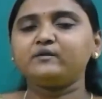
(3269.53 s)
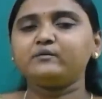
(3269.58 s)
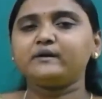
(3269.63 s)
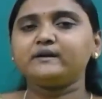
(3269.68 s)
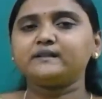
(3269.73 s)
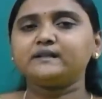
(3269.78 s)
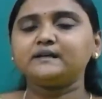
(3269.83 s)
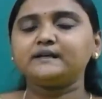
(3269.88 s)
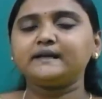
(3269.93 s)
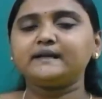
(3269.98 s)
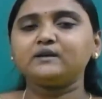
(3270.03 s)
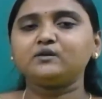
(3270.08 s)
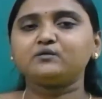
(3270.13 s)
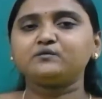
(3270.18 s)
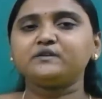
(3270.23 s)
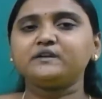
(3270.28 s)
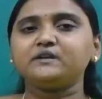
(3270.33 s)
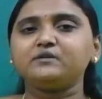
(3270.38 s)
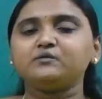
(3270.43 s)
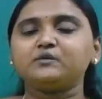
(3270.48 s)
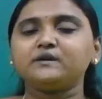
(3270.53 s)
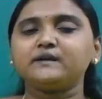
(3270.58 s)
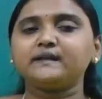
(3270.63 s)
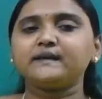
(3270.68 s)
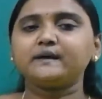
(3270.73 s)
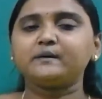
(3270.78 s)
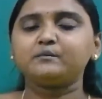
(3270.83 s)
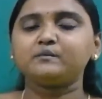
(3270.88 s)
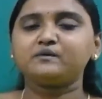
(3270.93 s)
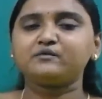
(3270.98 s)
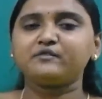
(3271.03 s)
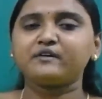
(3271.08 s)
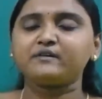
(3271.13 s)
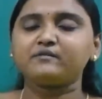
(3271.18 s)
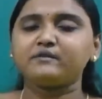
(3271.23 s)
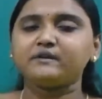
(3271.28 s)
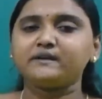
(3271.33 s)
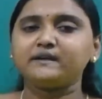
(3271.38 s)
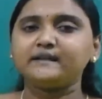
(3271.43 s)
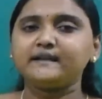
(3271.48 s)
where the gain of the inverting amplifier
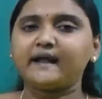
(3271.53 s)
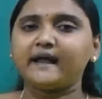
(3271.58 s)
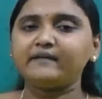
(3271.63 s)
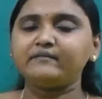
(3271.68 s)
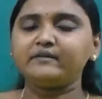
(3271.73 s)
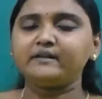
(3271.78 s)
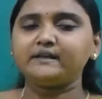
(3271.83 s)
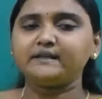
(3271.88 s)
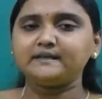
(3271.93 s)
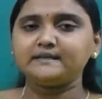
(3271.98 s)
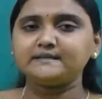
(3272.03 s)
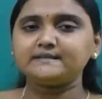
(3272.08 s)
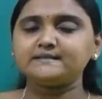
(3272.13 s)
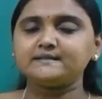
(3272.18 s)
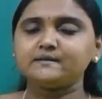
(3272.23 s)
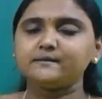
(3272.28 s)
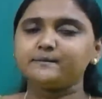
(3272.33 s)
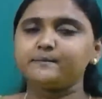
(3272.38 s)
we derived is